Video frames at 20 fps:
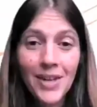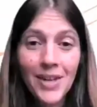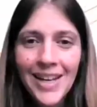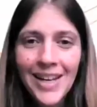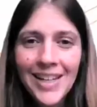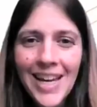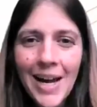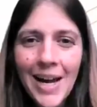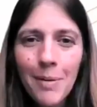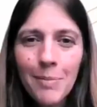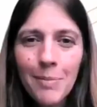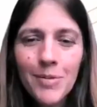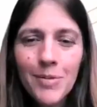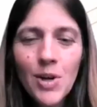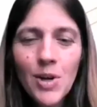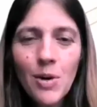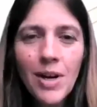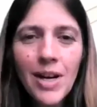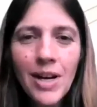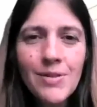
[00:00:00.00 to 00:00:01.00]
So
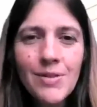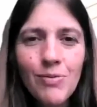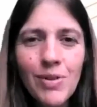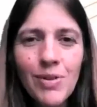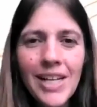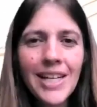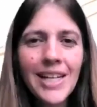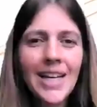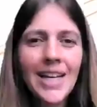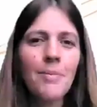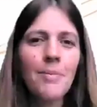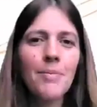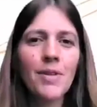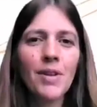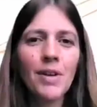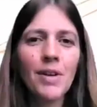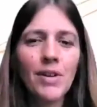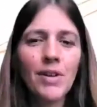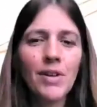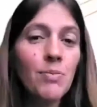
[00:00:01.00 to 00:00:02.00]
it's really
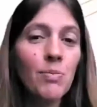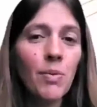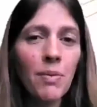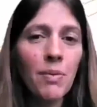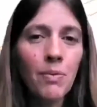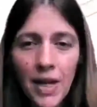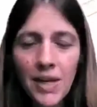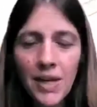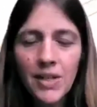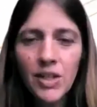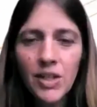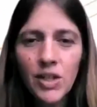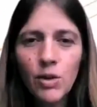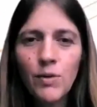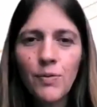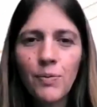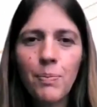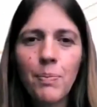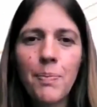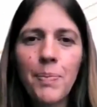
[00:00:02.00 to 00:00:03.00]
good that
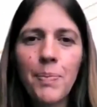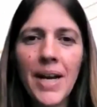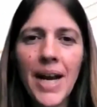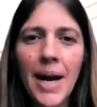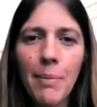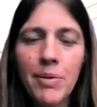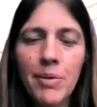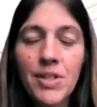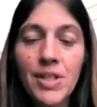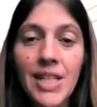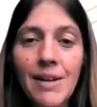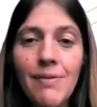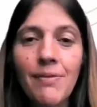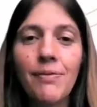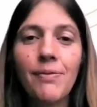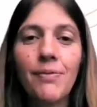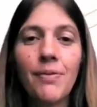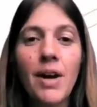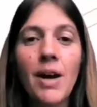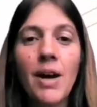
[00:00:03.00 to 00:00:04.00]
you've been able to give
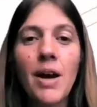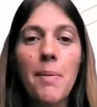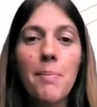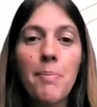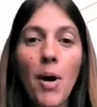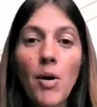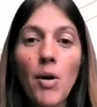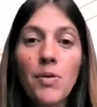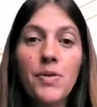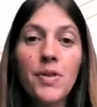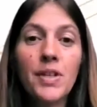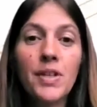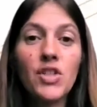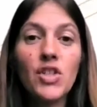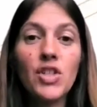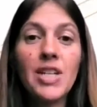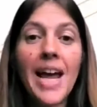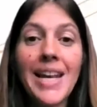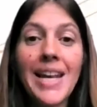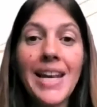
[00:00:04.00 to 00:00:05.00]
both the
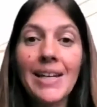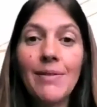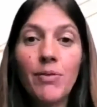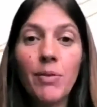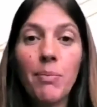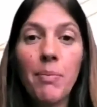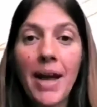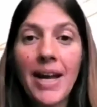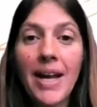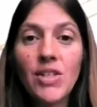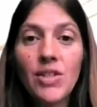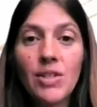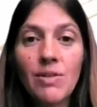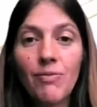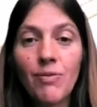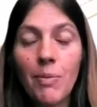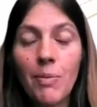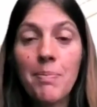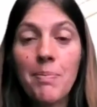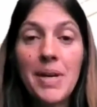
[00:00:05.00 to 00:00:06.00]
genetic information
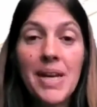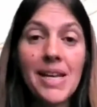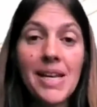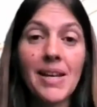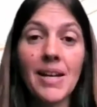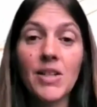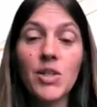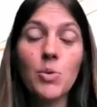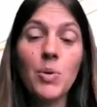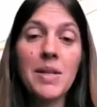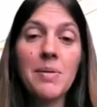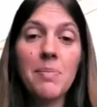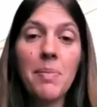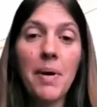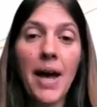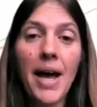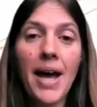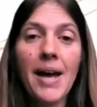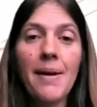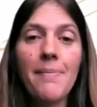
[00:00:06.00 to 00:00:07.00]
from being a twin
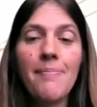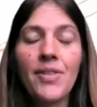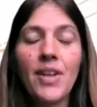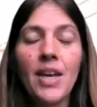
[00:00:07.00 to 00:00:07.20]
pair,